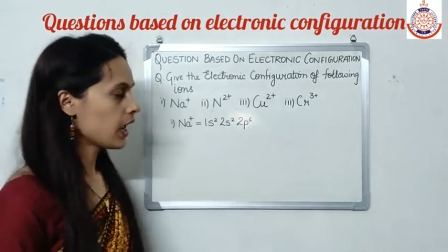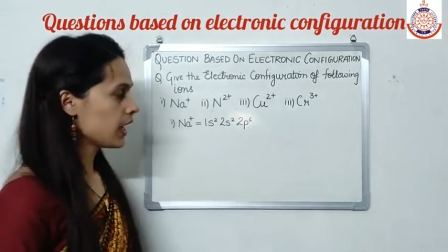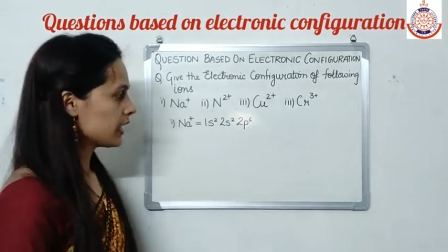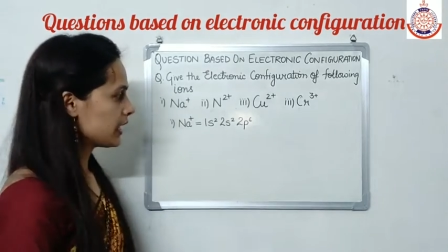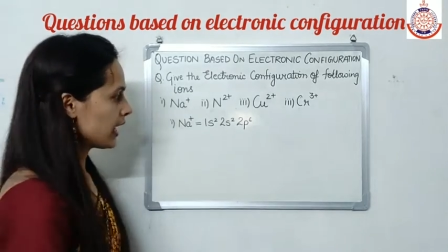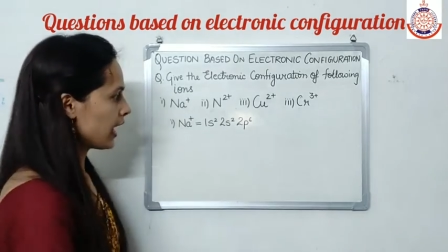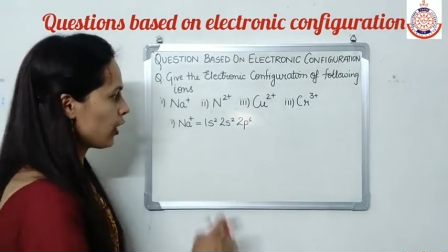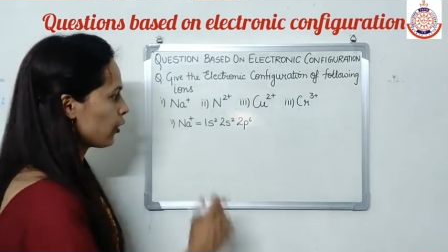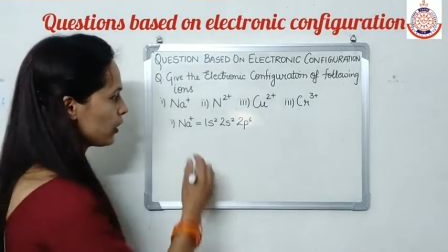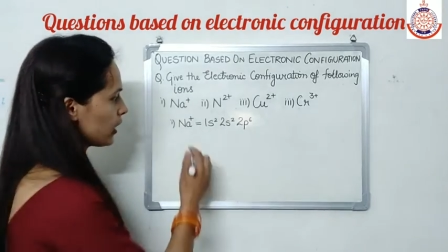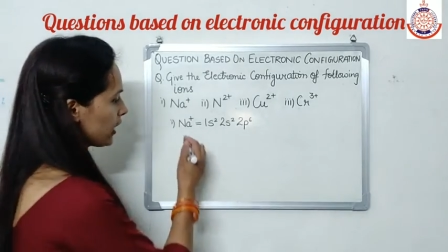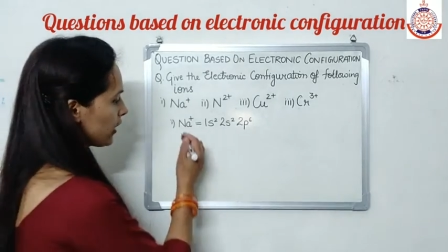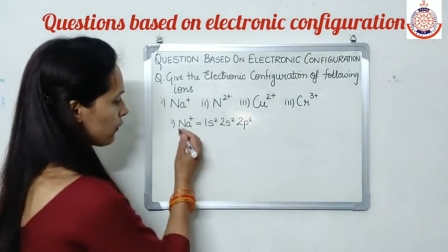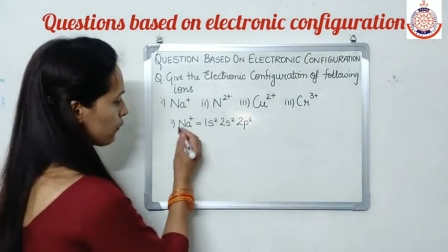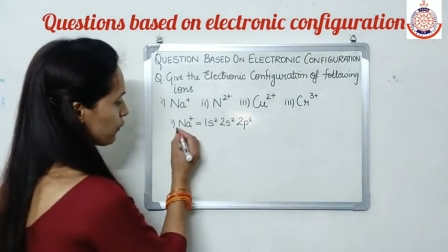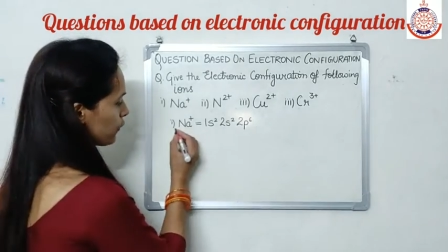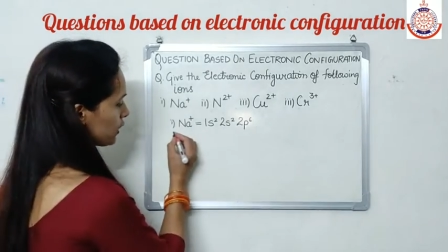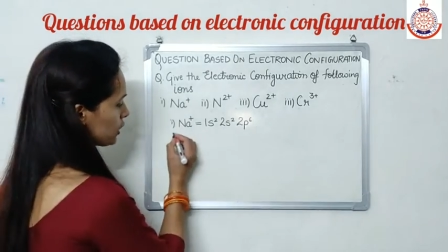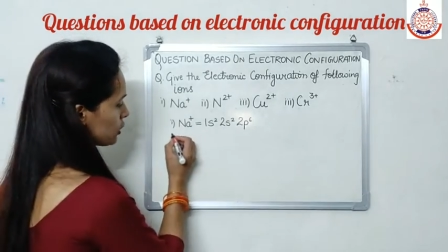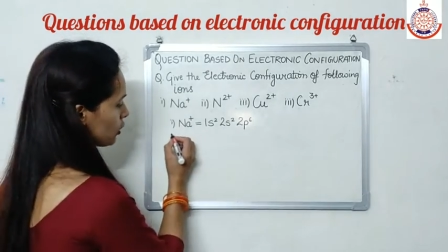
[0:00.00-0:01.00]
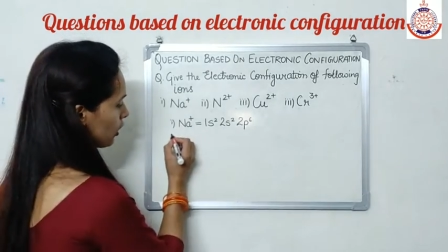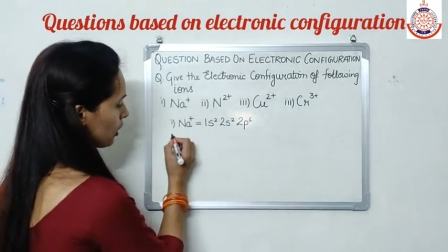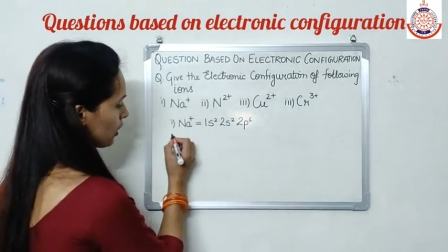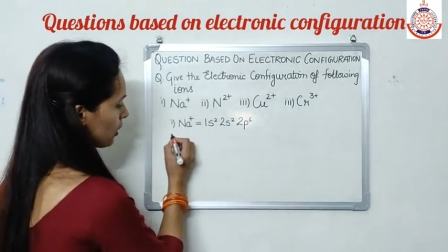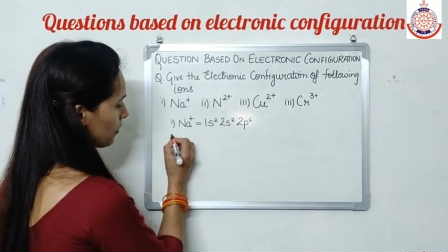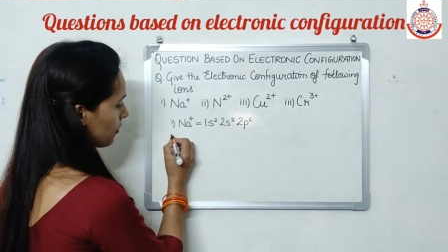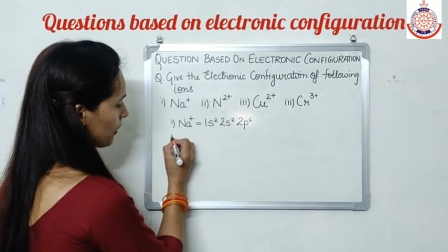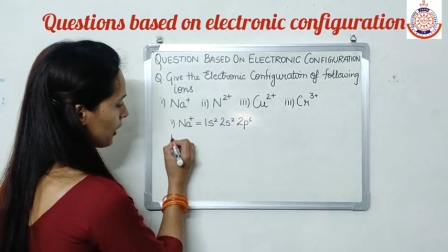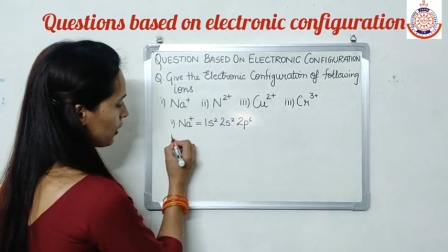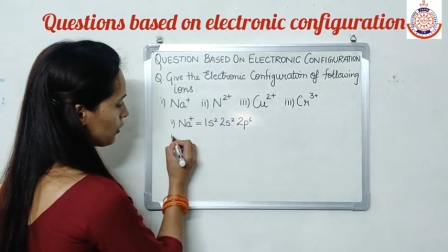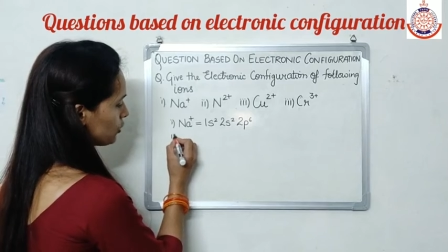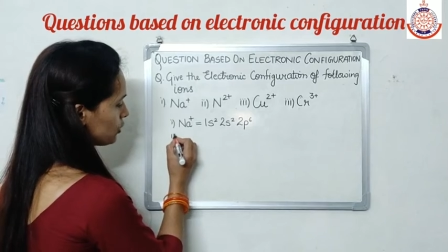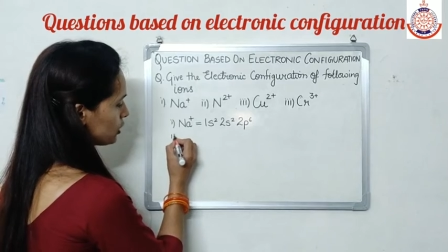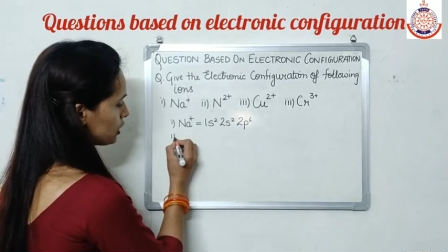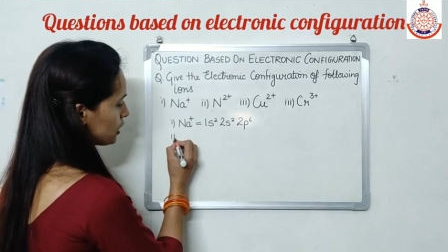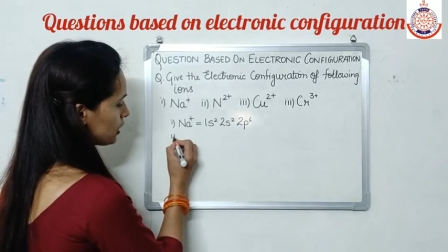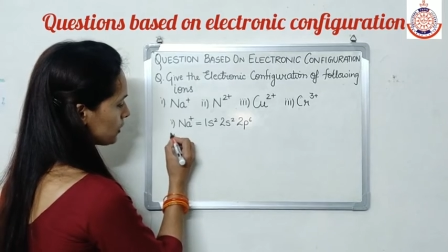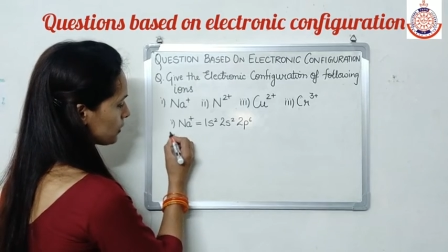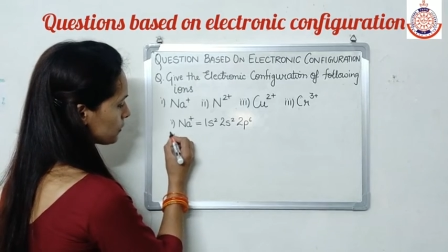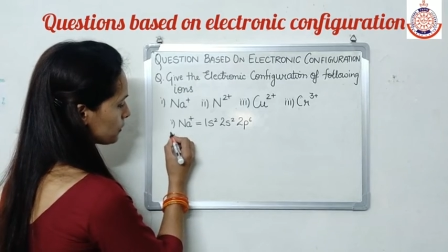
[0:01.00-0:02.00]
Now if we talk
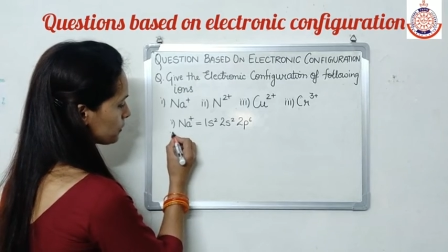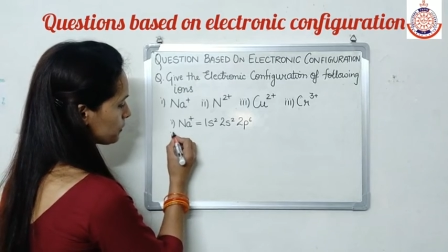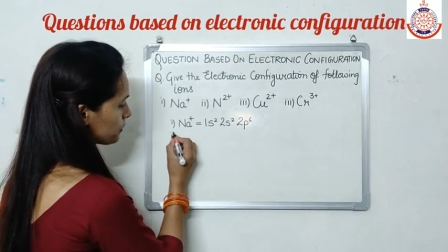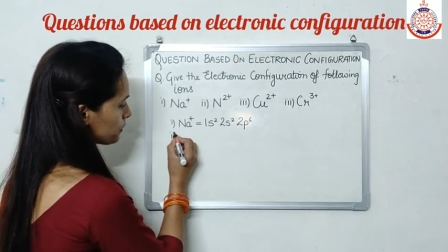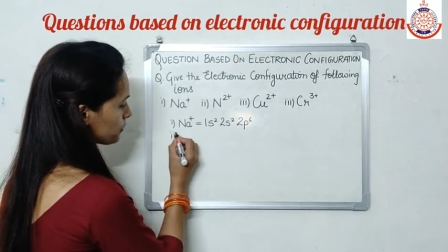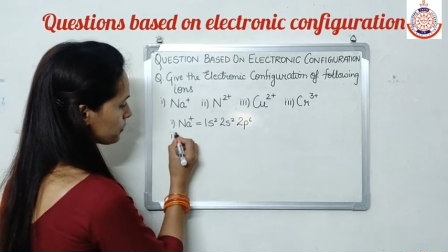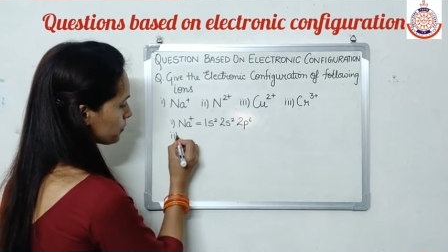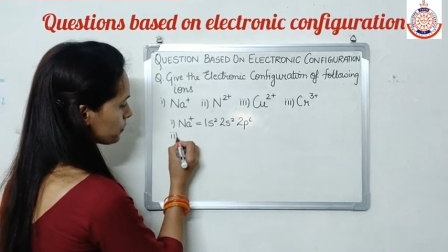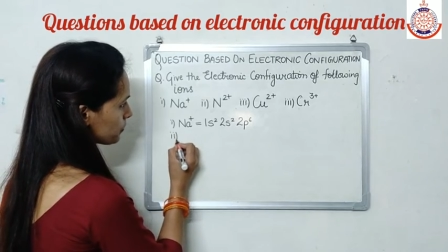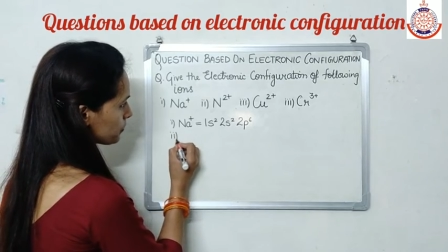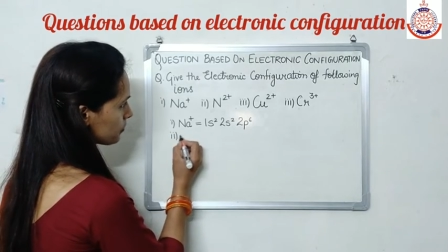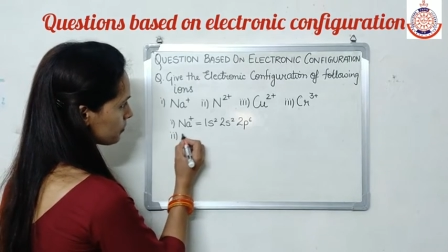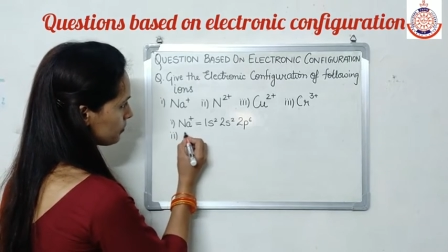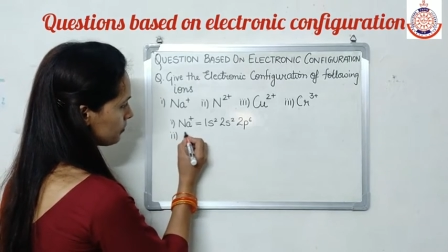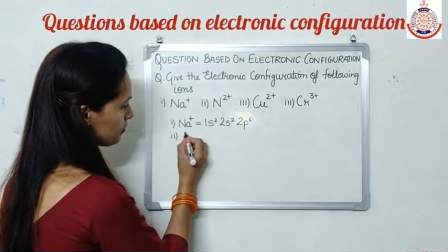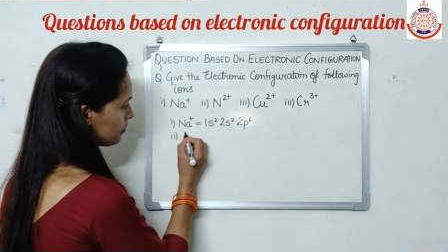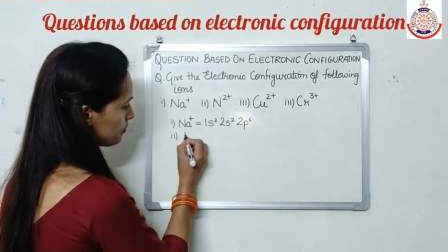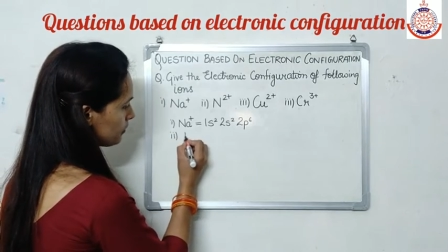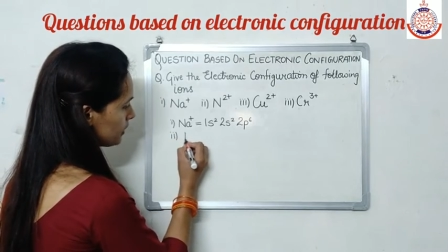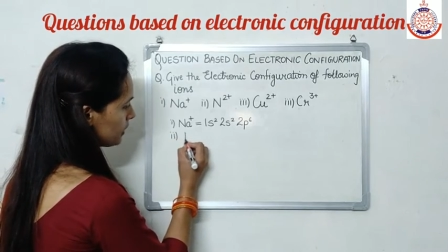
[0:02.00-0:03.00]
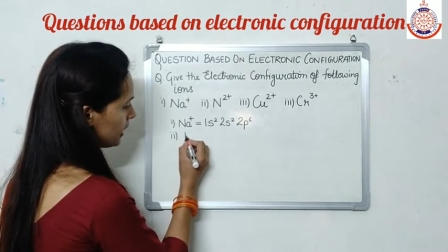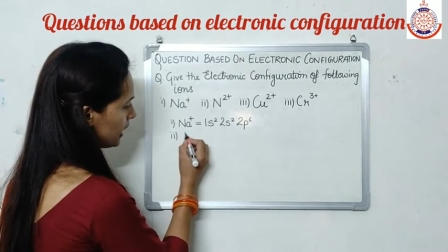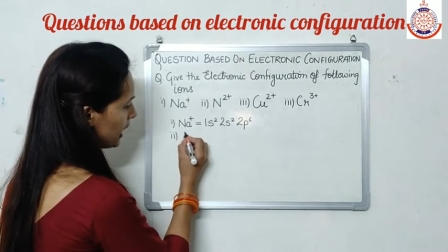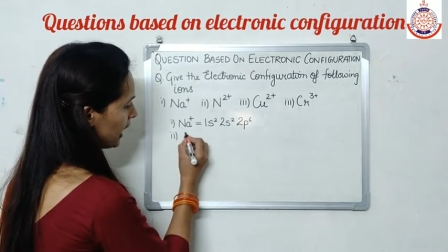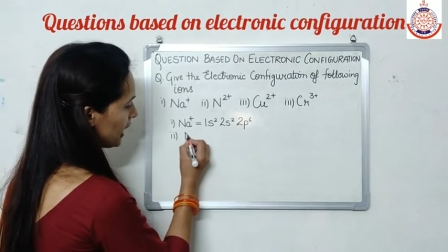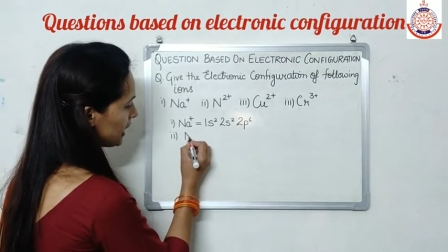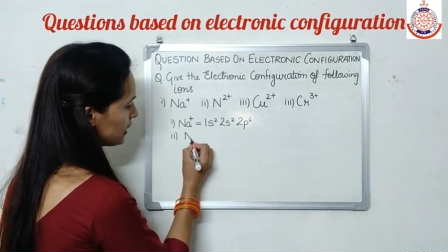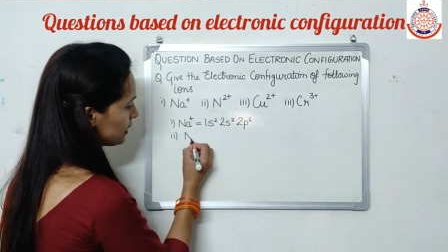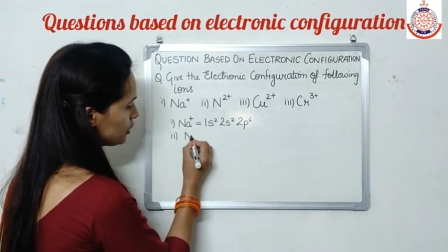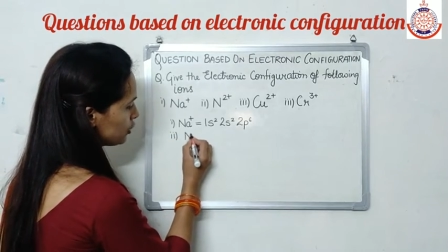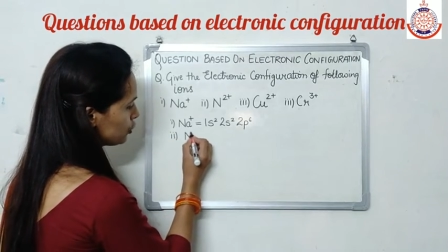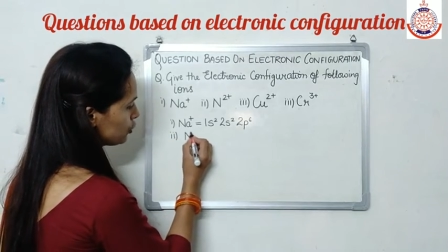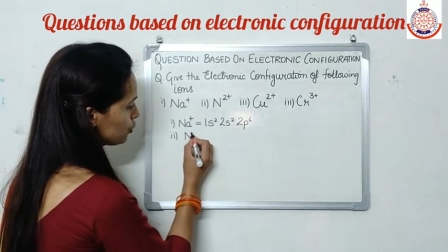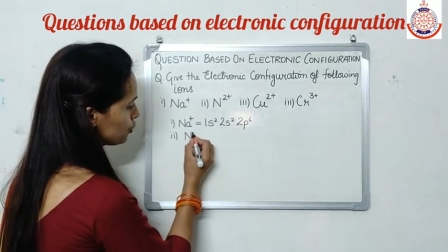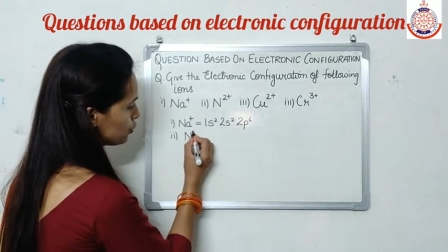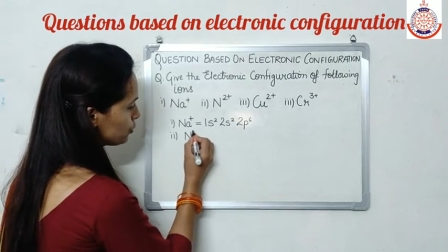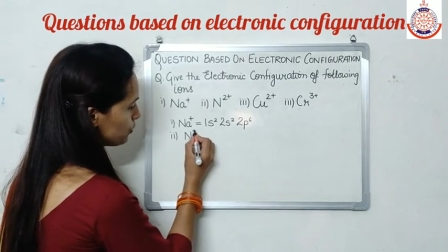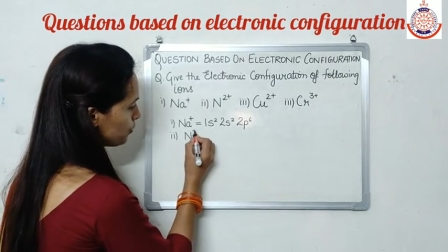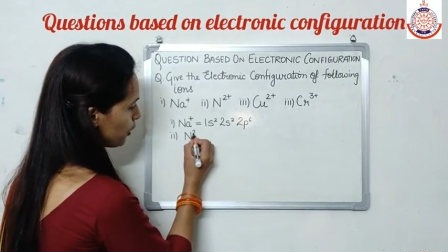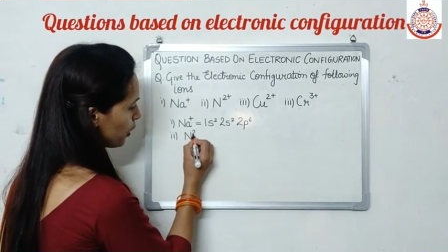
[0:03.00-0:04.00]
about
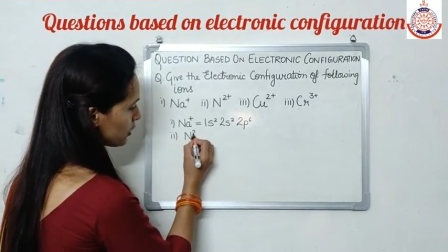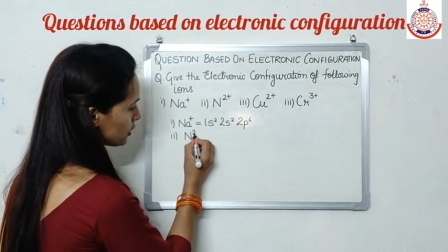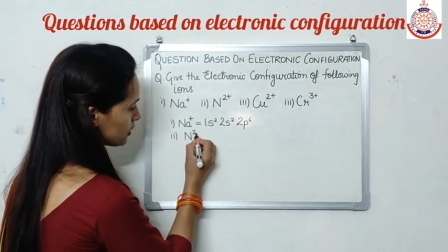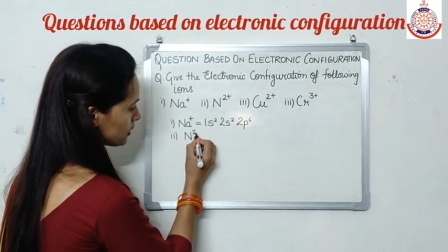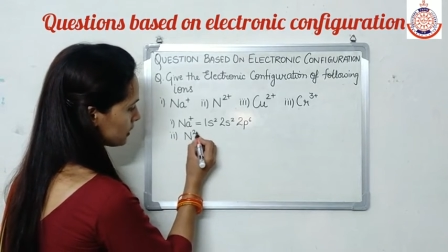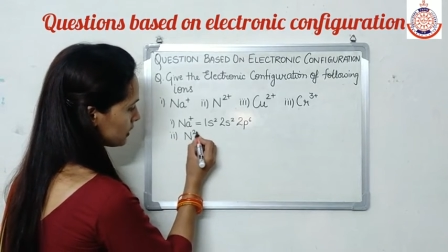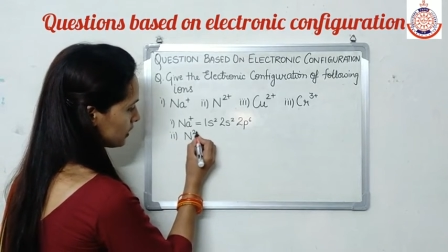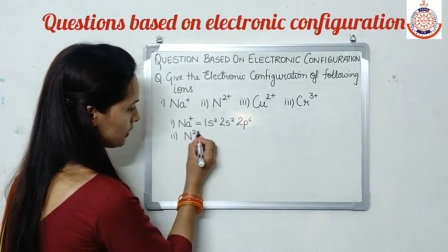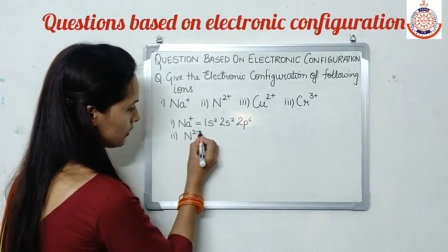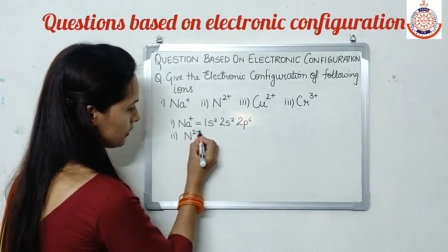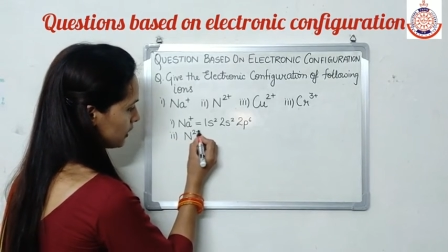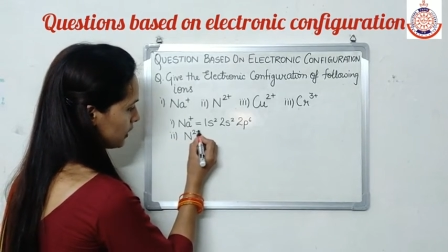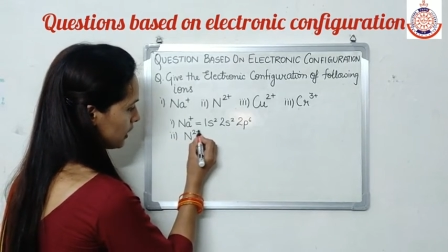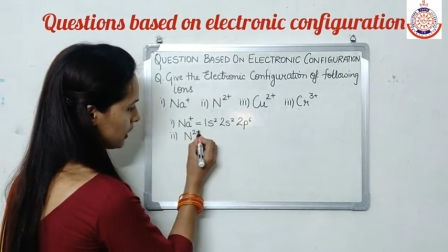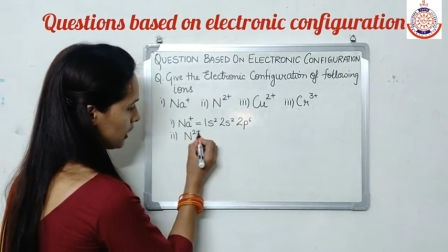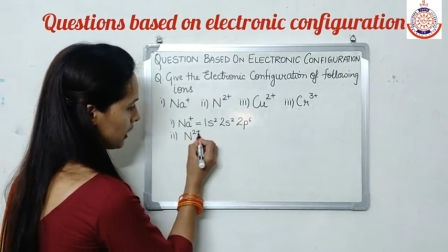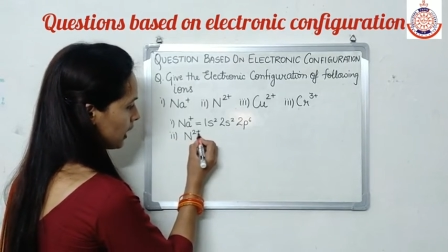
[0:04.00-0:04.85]
N2 positive.